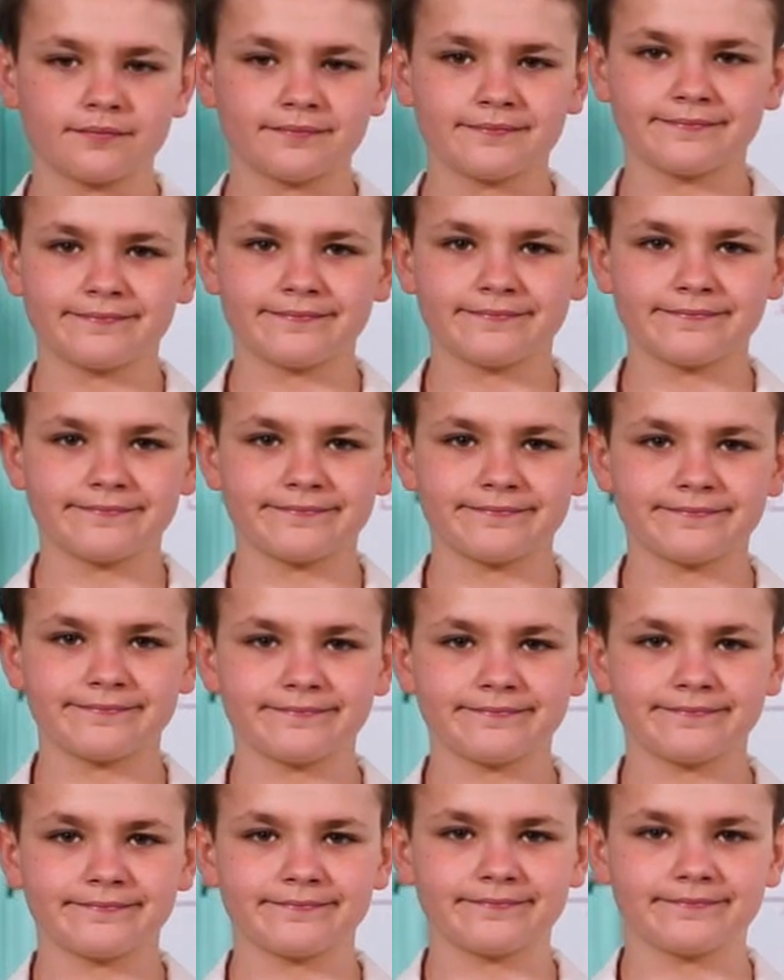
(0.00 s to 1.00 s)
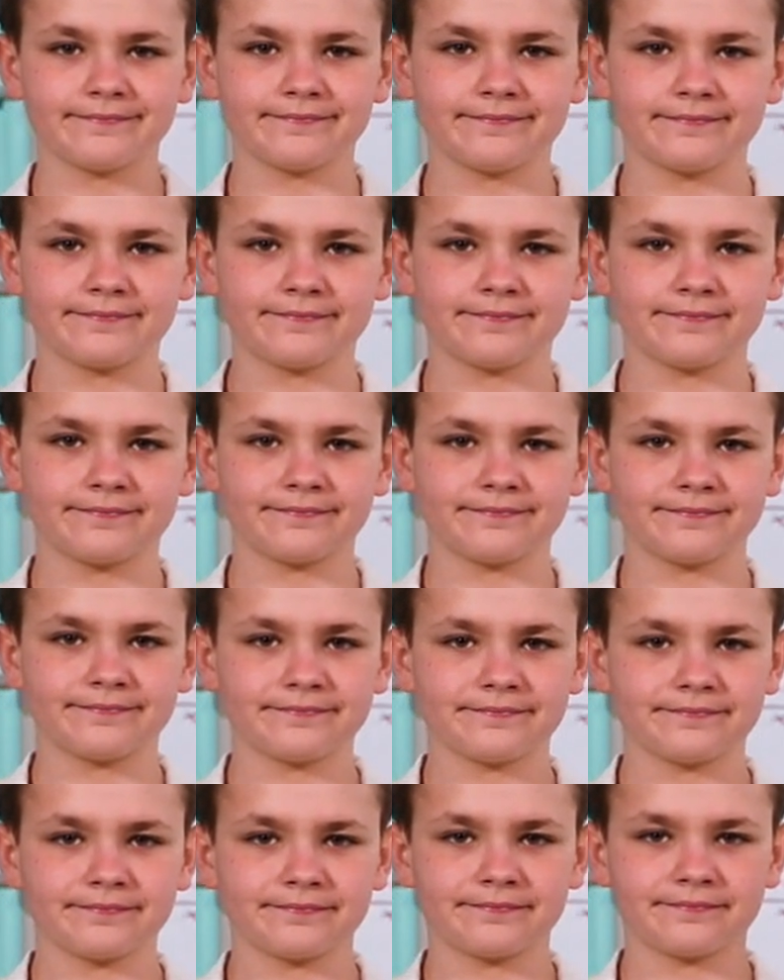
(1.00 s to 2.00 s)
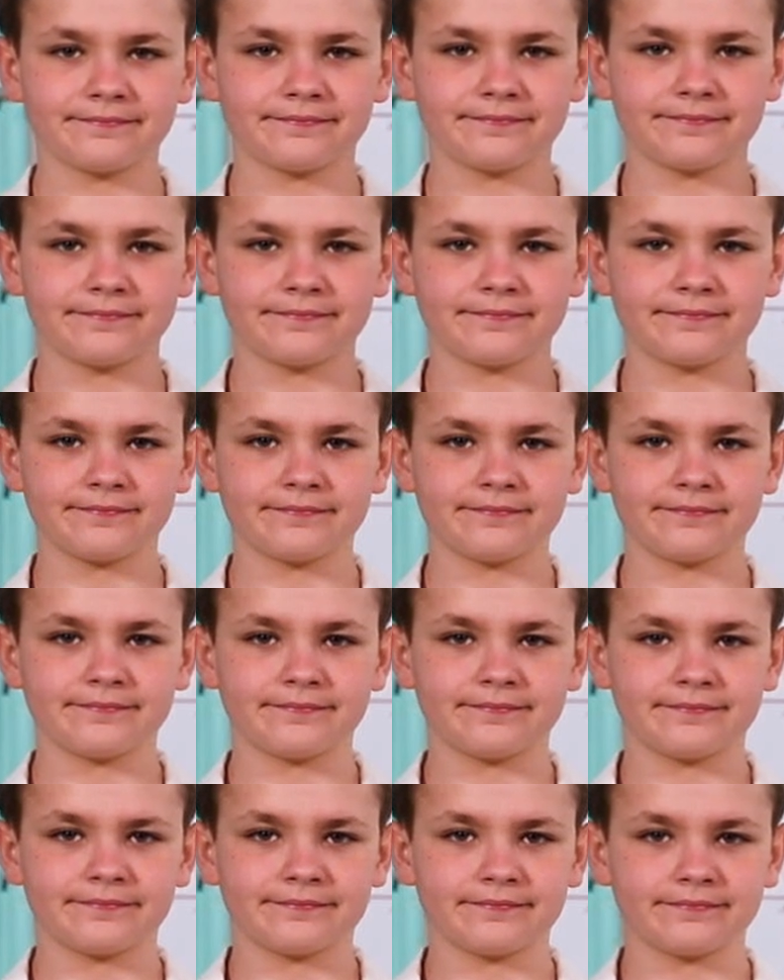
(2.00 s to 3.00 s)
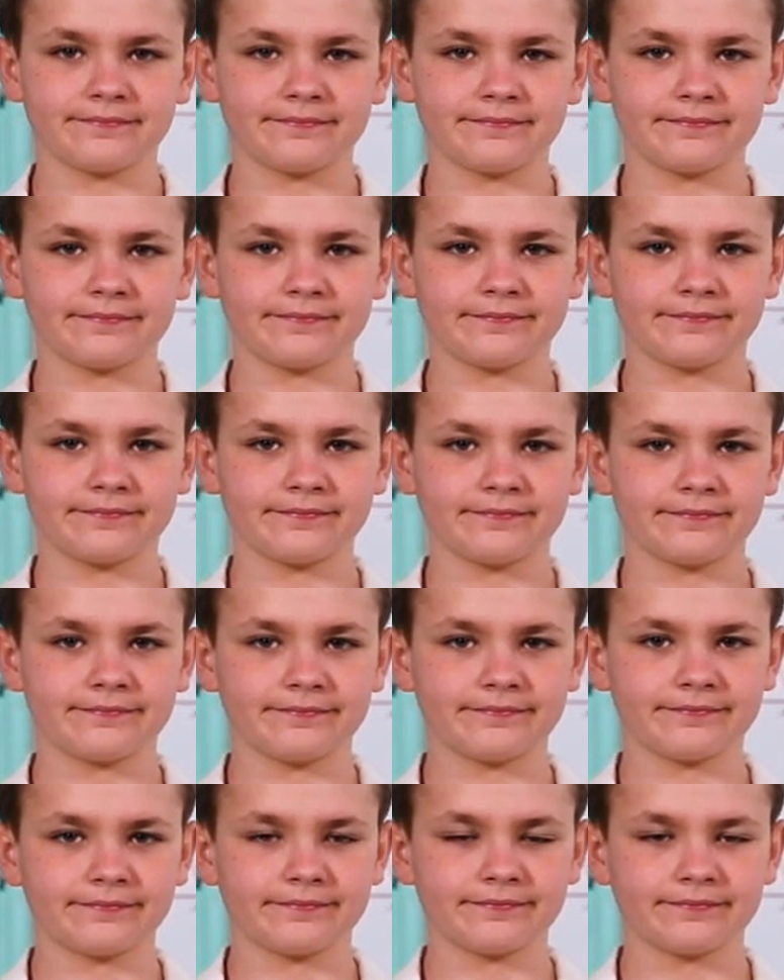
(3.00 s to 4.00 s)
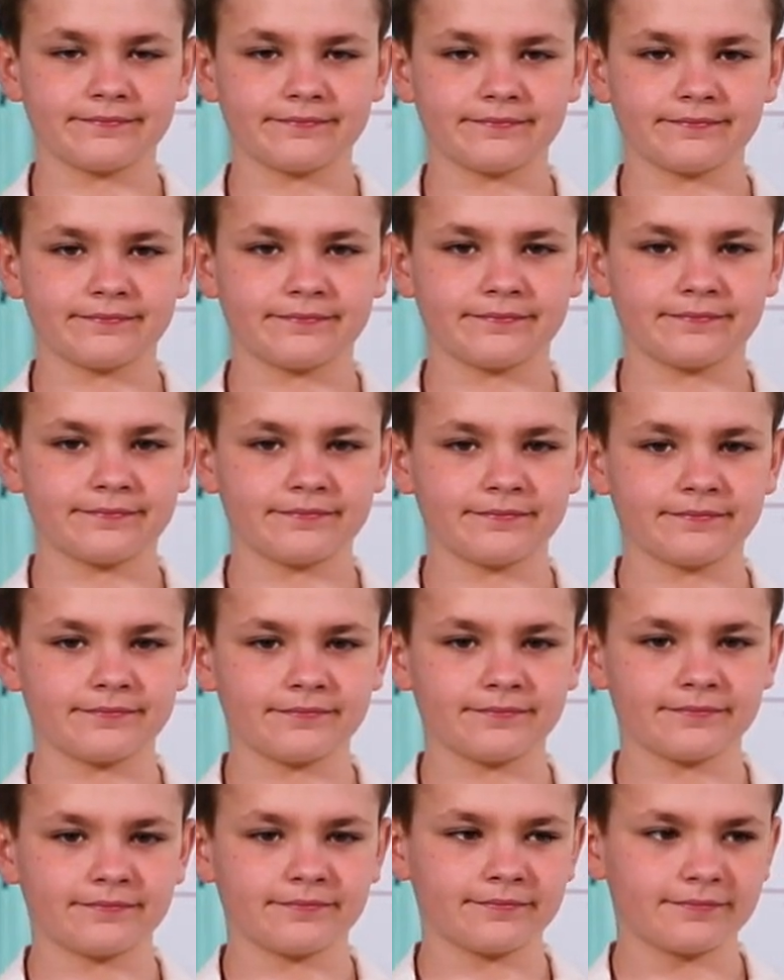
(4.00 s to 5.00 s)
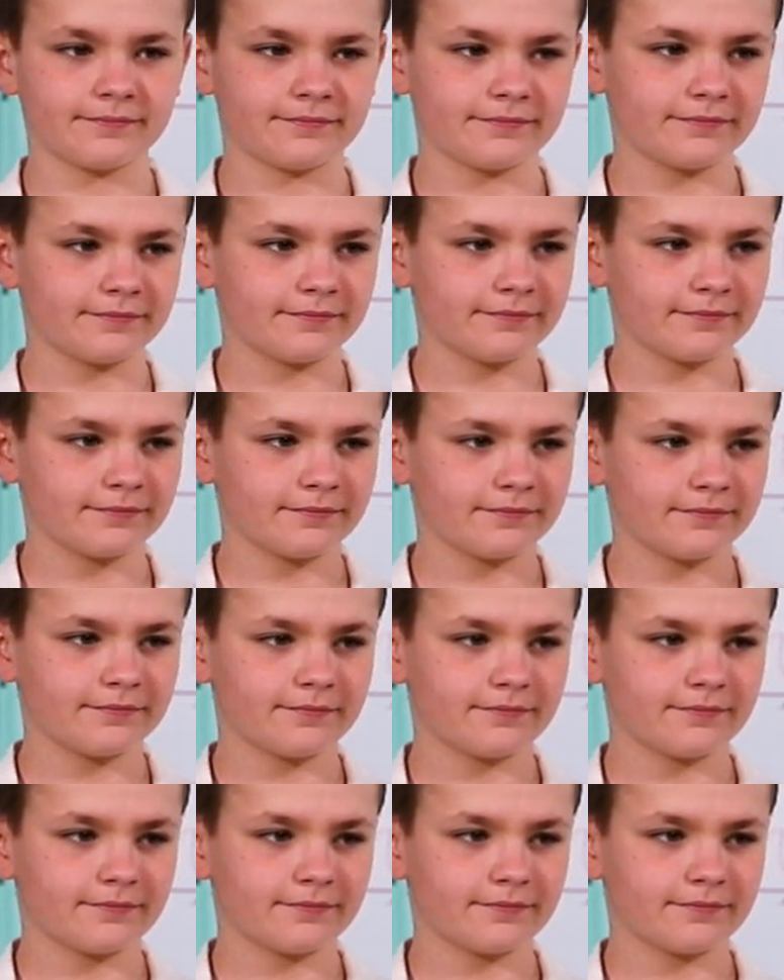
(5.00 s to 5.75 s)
The person shown says nothing.